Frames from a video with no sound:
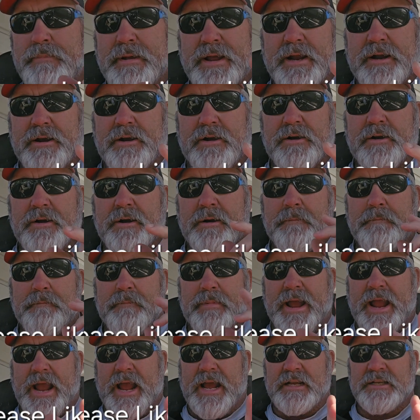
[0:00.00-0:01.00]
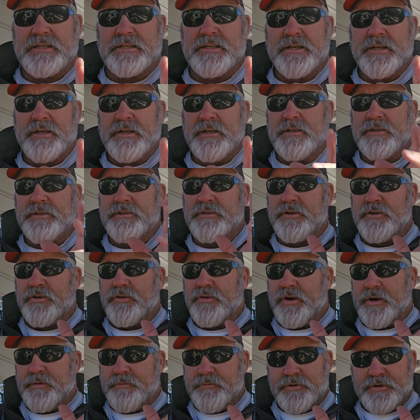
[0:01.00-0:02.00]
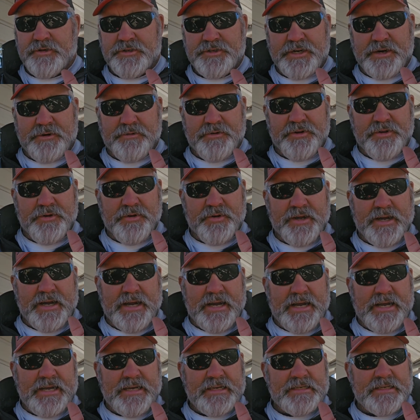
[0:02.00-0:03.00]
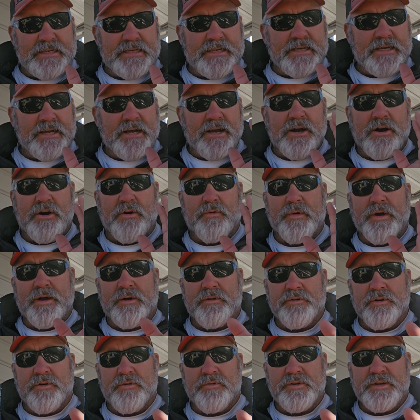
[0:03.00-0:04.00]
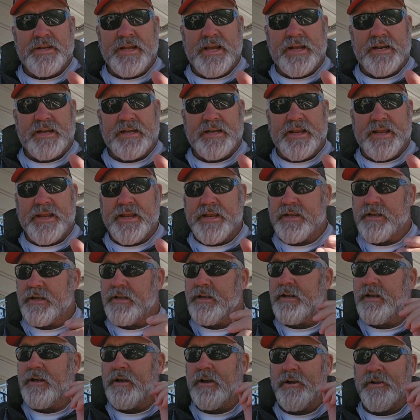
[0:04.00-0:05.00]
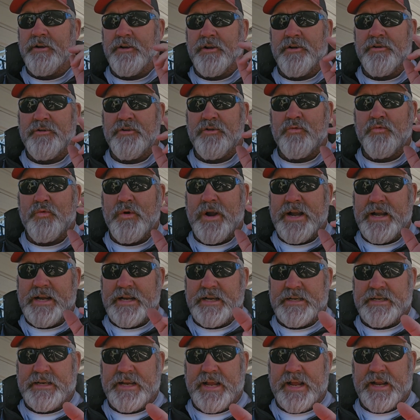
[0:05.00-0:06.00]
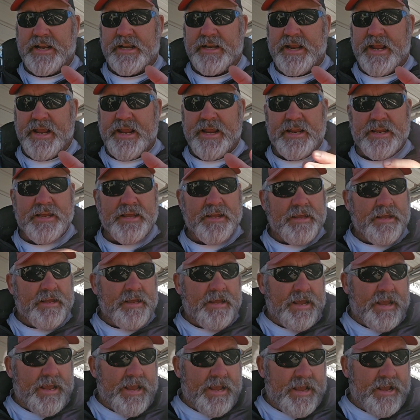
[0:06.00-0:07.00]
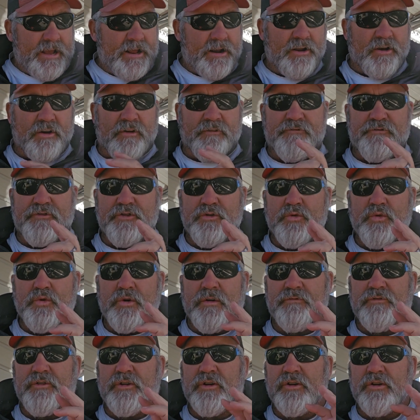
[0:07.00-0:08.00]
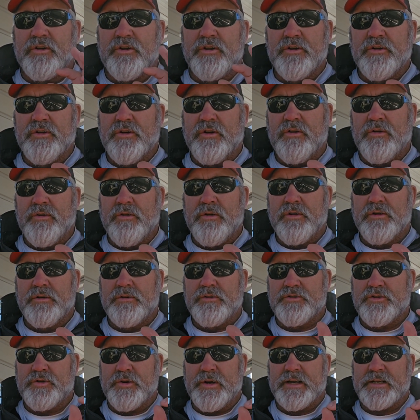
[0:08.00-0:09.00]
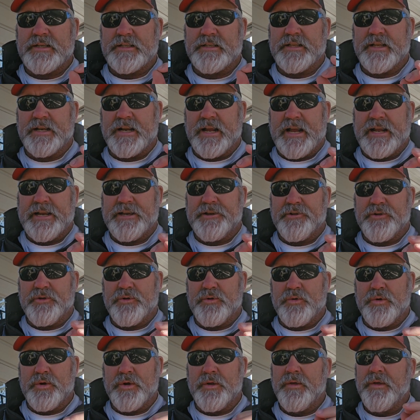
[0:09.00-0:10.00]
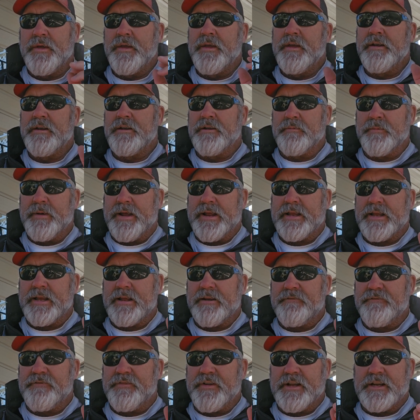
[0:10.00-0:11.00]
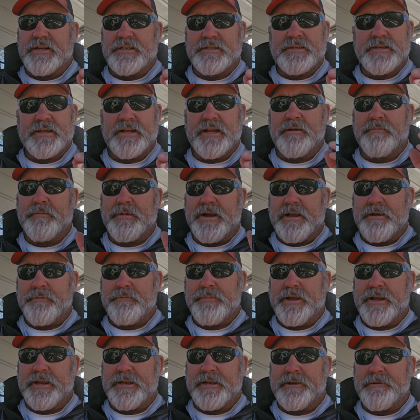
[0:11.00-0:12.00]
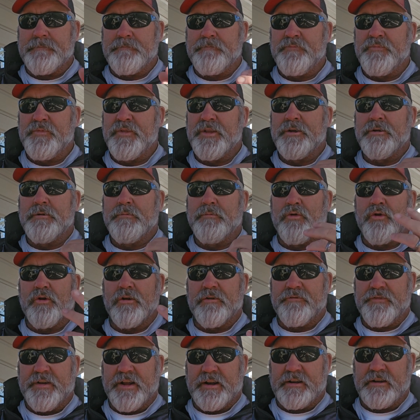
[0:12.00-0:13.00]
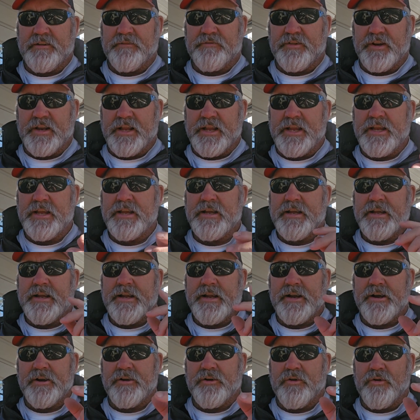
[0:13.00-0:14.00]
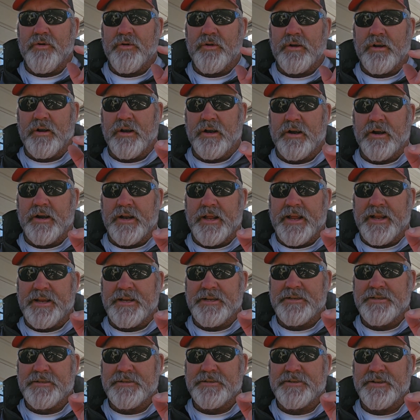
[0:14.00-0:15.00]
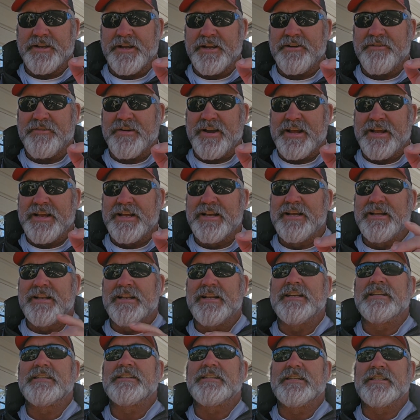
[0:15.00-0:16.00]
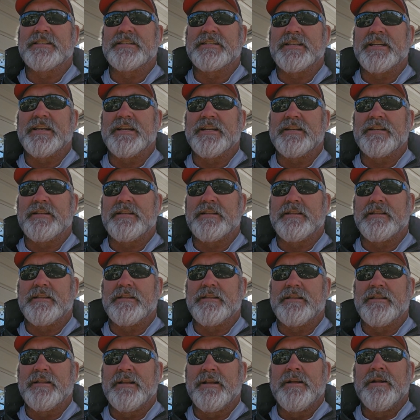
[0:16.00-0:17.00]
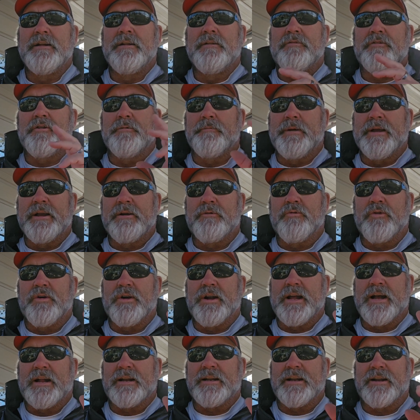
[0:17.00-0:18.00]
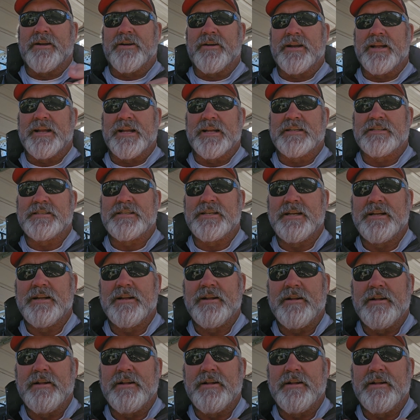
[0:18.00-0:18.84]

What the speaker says: bigger bass. So I'm going to share with you guys a well-known technique, an underrated technique, and a few of the little tricks that I do to make it fish, in my opinion, more effectively here on Clearlake. So anyway, let's just get the big word out there. It's